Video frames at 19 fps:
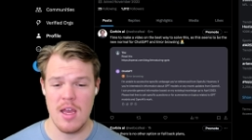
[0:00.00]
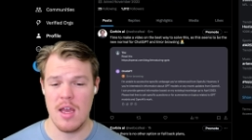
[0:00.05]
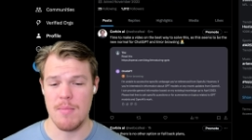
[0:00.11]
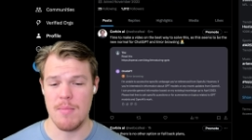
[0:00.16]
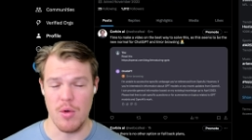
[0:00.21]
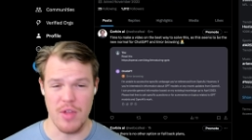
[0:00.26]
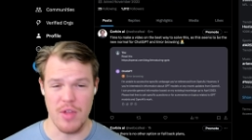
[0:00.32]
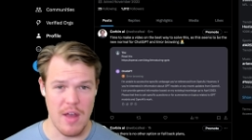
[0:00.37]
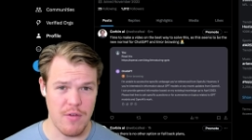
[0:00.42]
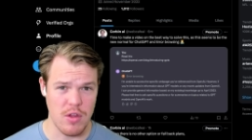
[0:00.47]

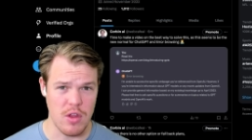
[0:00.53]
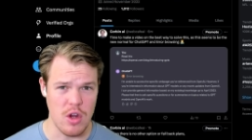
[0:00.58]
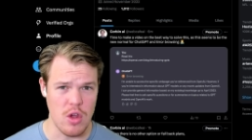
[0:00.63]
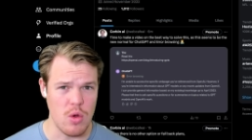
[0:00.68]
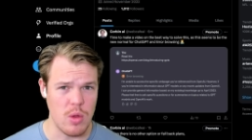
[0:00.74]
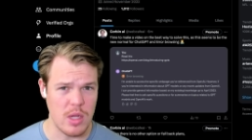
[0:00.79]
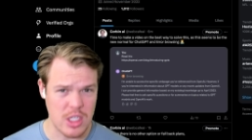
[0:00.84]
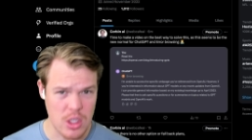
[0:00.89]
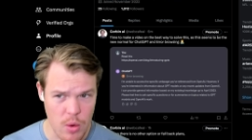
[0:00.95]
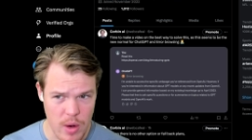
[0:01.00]
Without further ado,
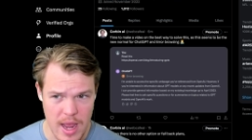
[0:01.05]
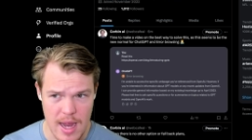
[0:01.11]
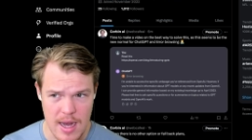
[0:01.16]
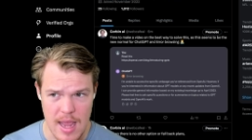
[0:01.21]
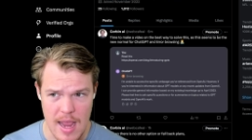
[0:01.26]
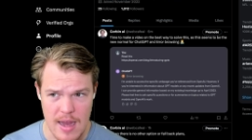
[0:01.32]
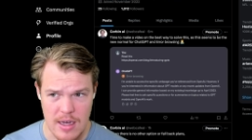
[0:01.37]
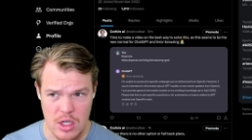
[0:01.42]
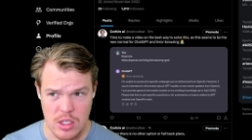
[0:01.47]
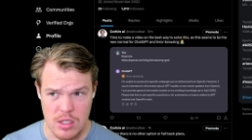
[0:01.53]
let's go ahead
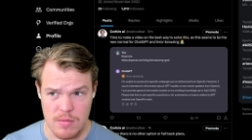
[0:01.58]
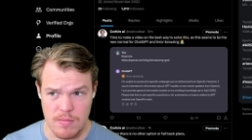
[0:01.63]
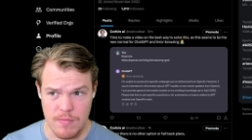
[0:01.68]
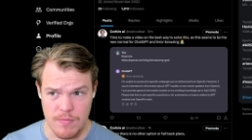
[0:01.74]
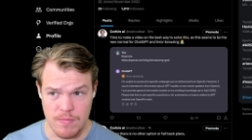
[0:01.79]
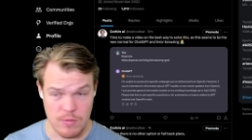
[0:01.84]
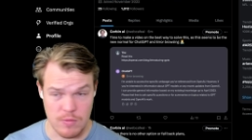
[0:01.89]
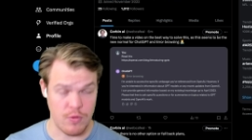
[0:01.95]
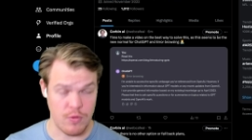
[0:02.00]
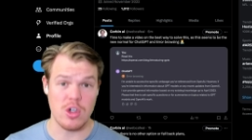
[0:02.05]
and just
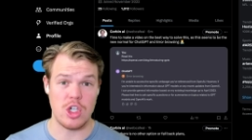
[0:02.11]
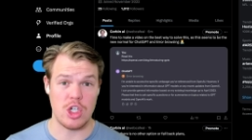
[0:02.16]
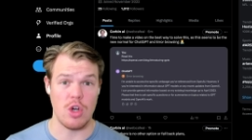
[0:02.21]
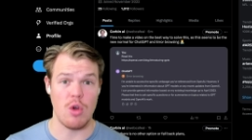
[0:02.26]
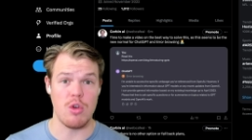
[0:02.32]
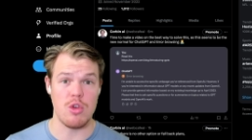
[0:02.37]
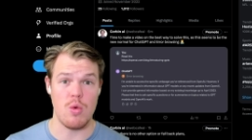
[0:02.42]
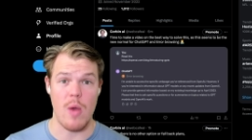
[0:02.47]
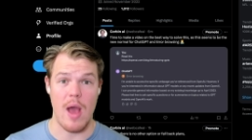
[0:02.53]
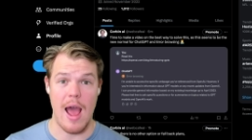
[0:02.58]
first
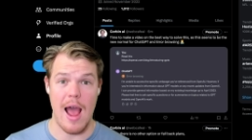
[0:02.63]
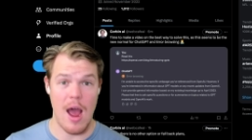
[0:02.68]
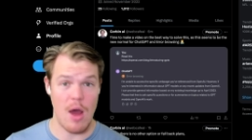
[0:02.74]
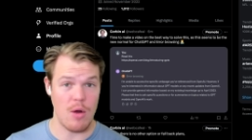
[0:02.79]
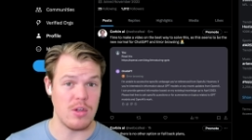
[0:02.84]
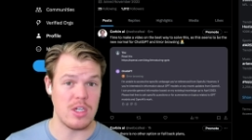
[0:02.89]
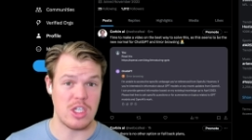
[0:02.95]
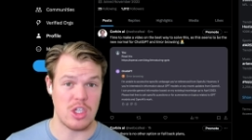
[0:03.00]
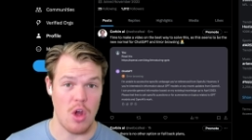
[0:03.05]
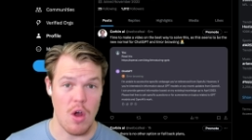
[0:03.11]
show you how
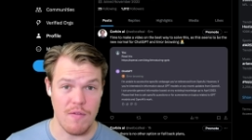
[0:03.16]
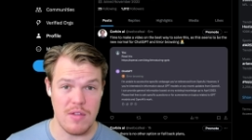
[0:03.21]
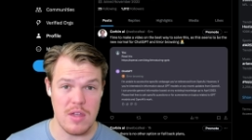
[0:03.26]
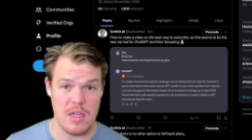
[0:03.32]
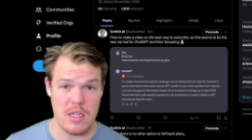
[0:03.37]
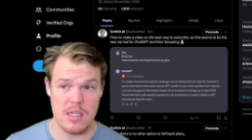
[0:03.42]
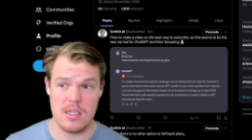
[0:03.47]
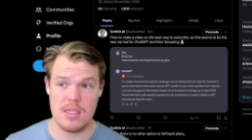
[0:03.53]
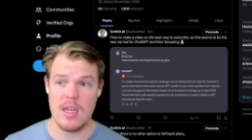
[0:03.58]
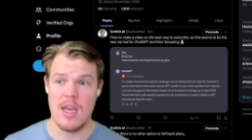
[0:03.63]
to solve
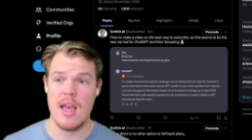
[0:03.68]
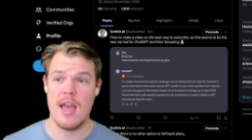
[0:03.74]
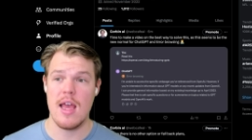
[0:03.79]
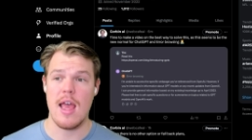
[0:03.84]
this.